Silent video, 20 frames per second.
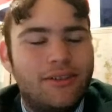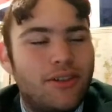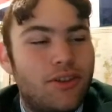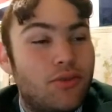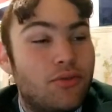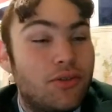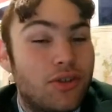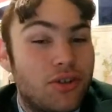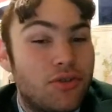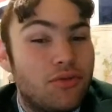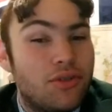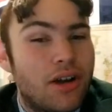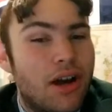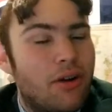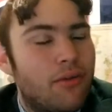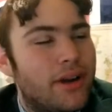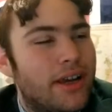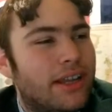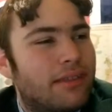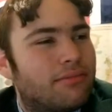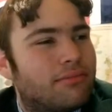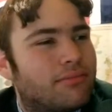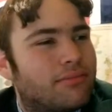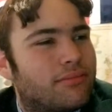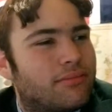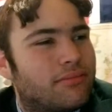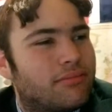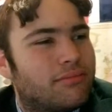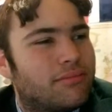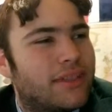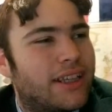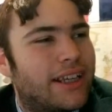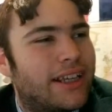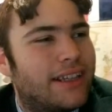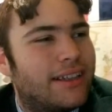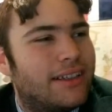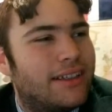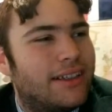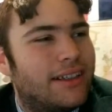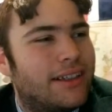you, you go in,"
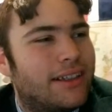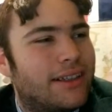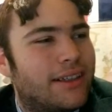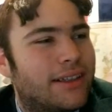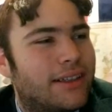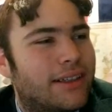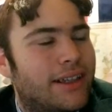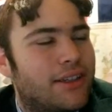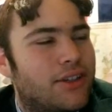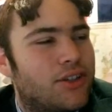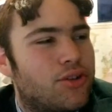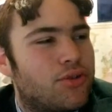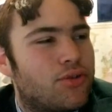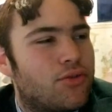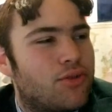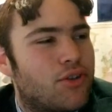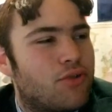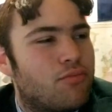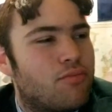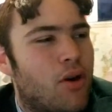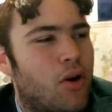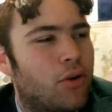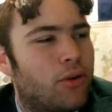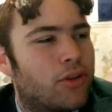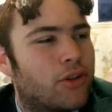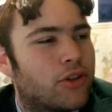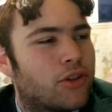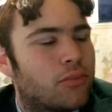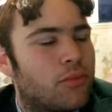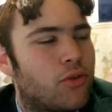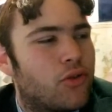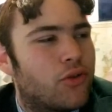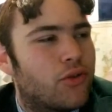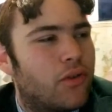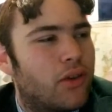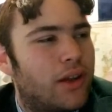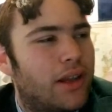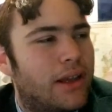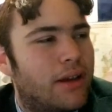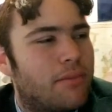and uh, then you you both smooch
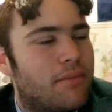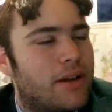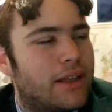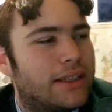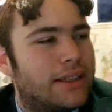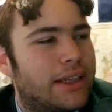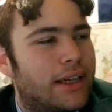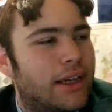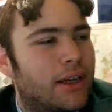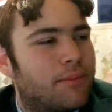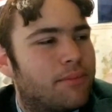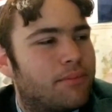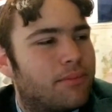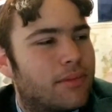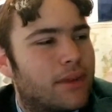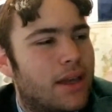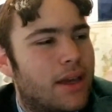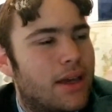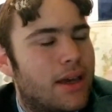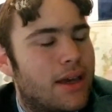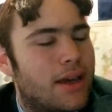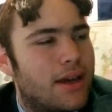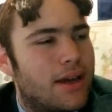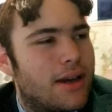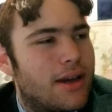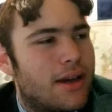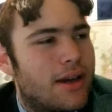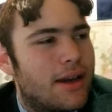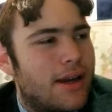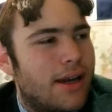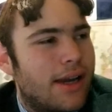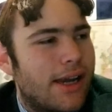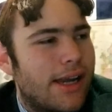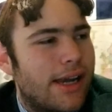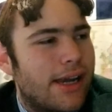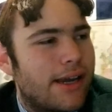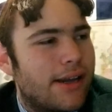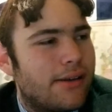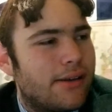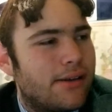for a little bit there,
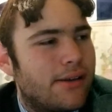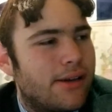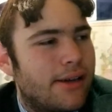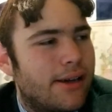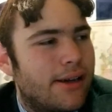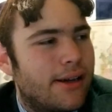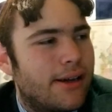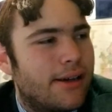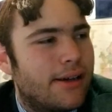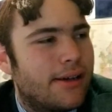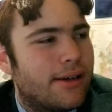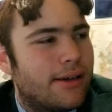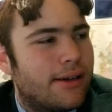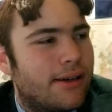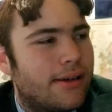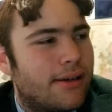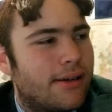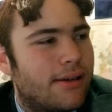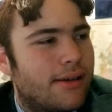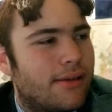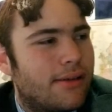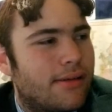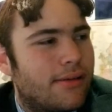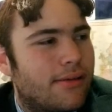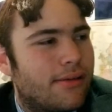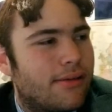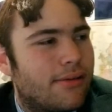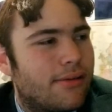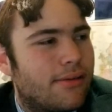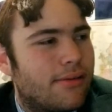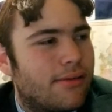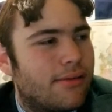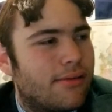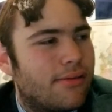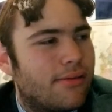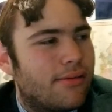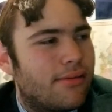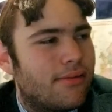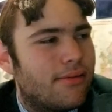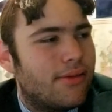and. Uh,
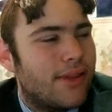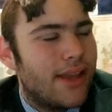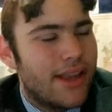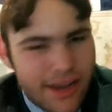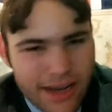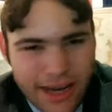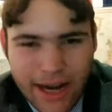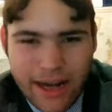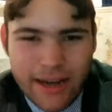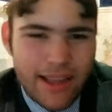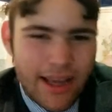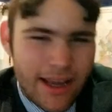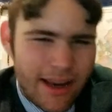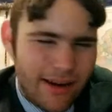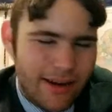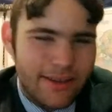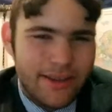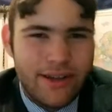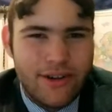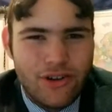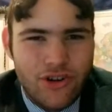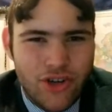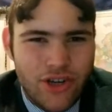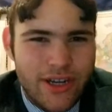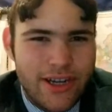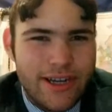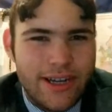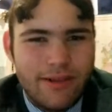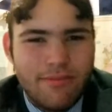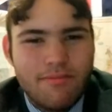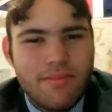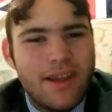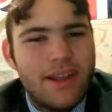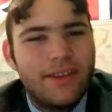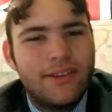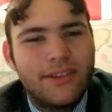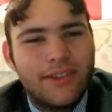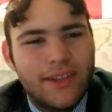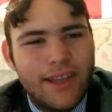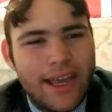Then you're kind of there, and then she
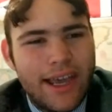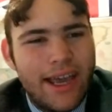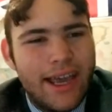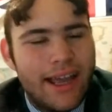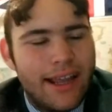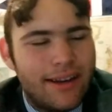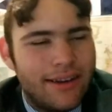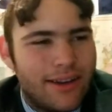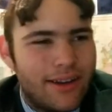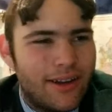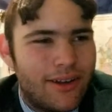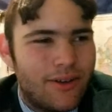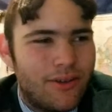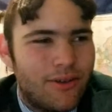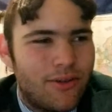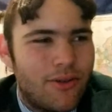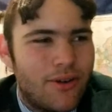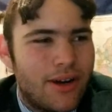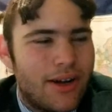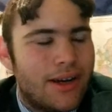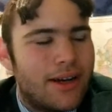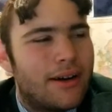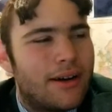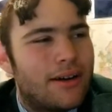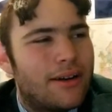admits that, you know, uh,